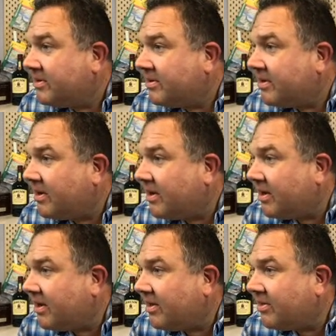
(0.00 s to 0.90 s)

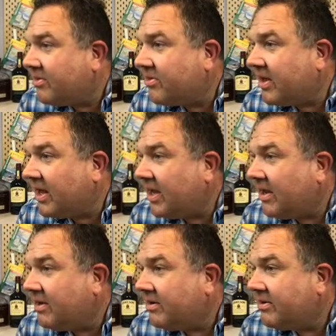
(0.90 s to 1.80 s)
Let's
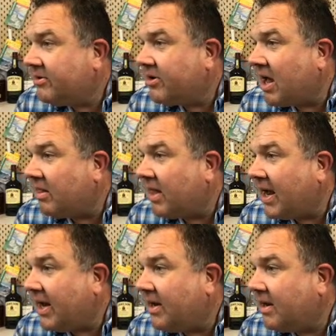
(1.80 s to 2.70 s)
see. You're not
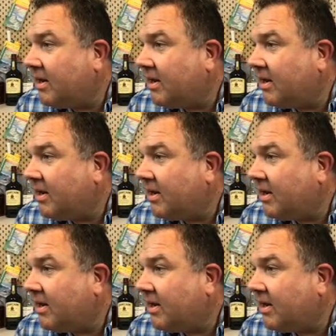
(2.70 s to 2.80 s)
late?